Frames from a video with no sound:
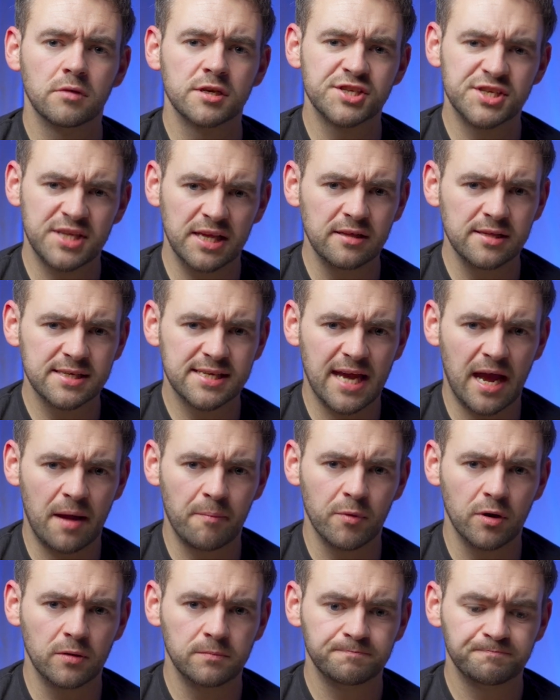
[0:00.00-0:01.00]
a stills
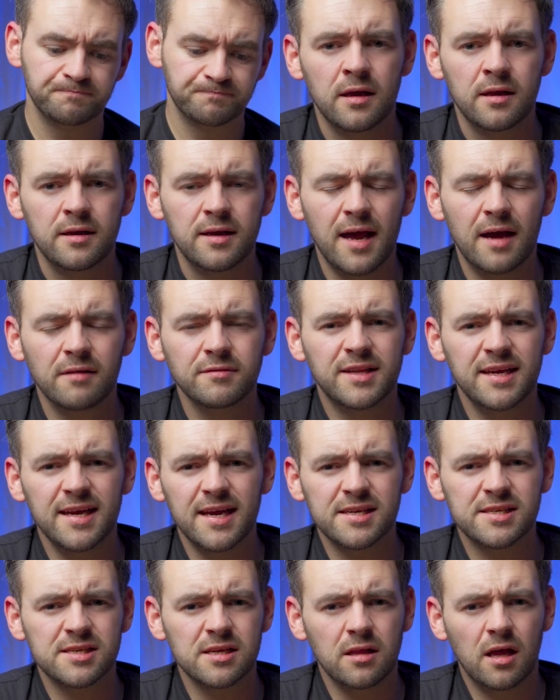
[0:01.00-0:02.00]
camera. Now,
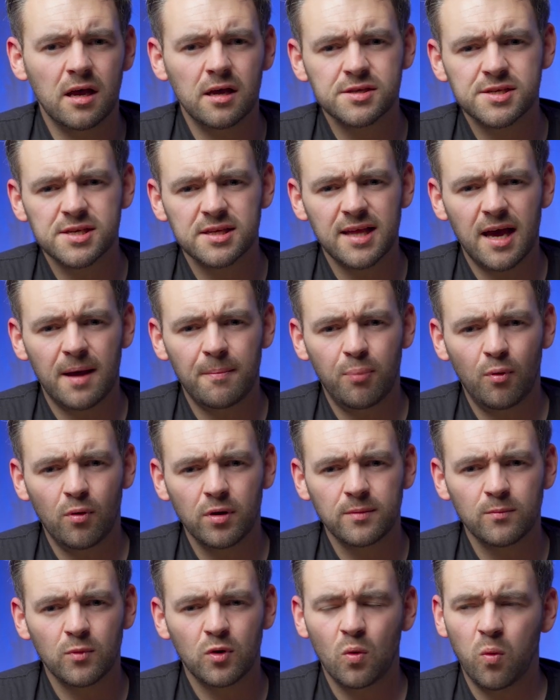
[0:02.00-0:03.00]
DSLRs at that
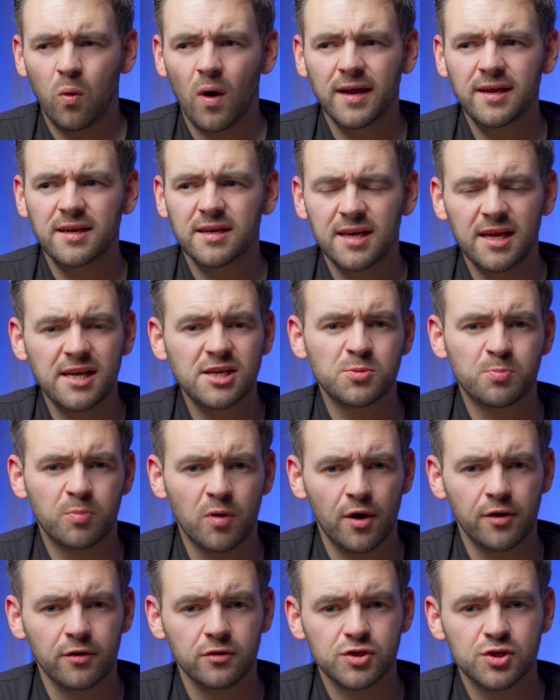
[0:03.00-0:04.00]
point were quite niche
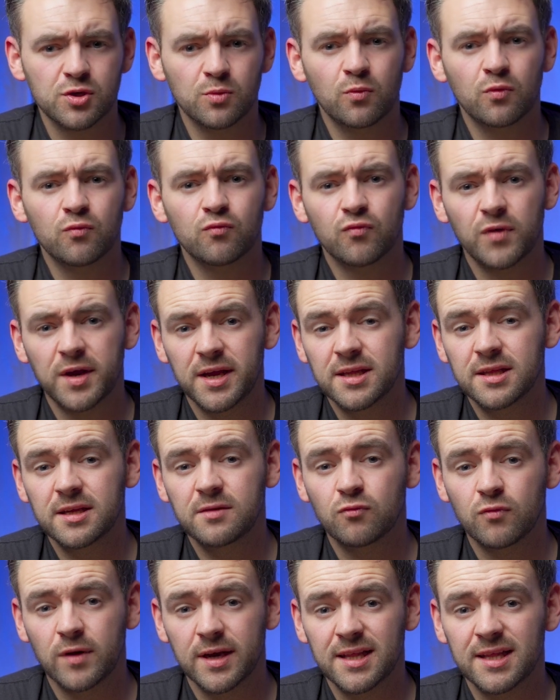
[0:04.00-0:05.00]
products that were really,
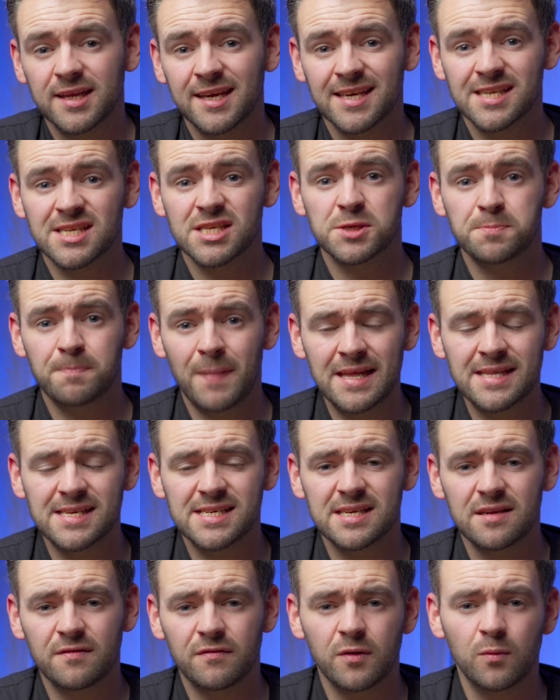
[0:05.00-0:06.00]
really
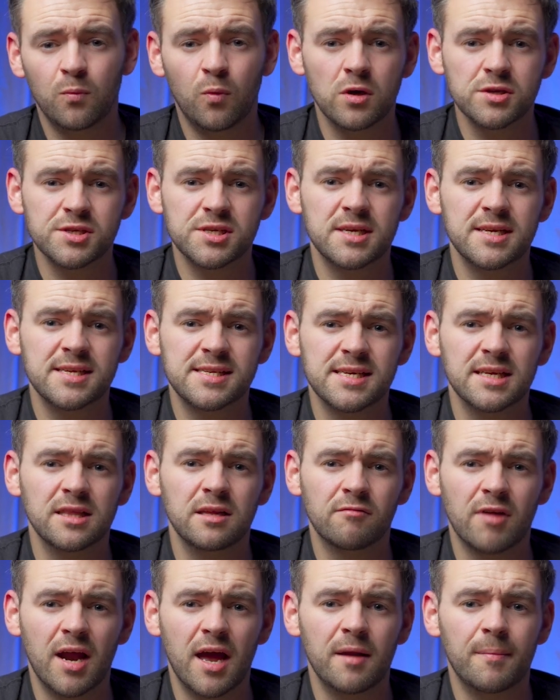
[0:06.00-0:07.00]
expensive. It wasn't until
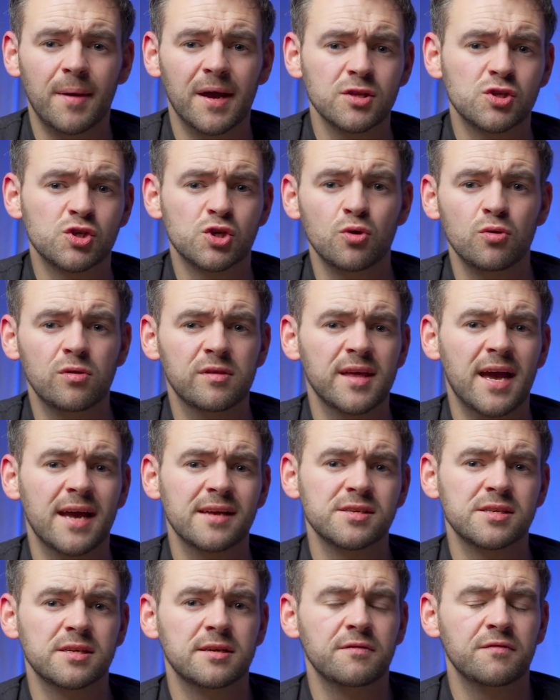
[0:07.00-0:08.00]
around about
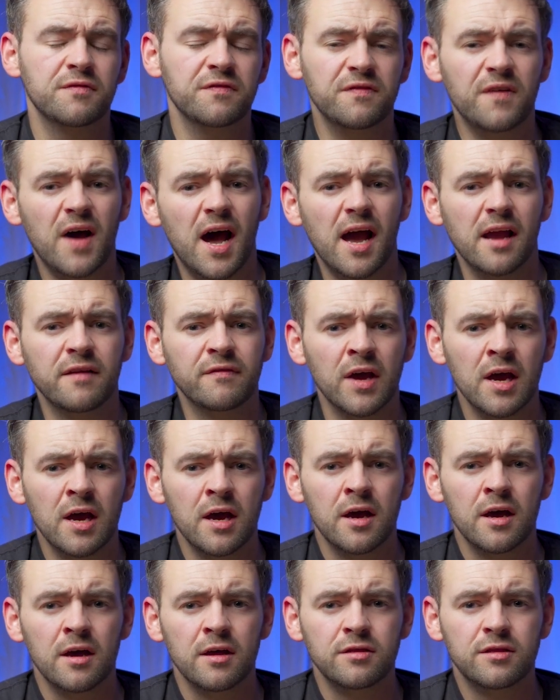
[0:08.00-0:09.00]
2005
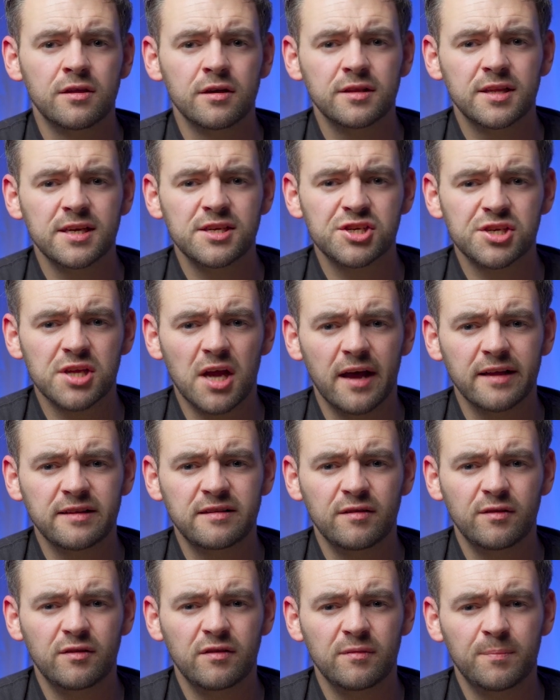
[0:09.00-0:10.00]
that they
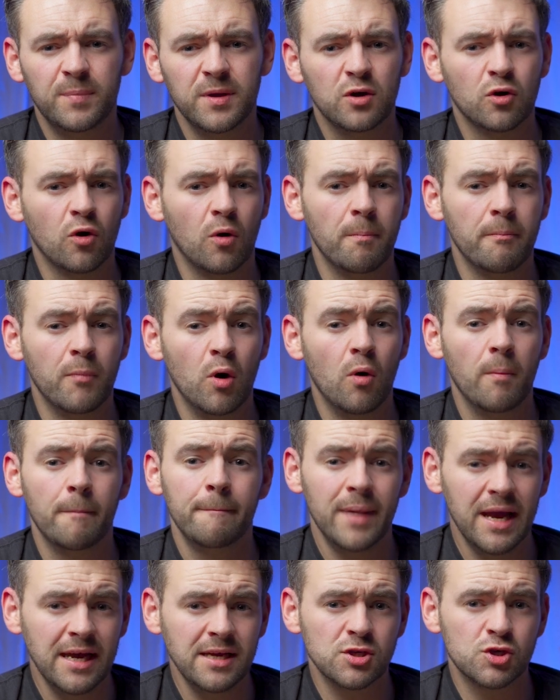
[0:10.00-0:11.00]
started to become more
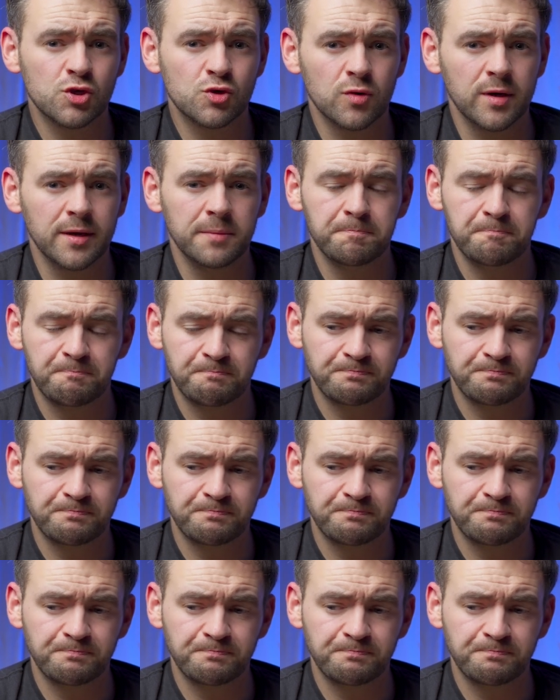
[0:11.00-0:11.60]
mainstream.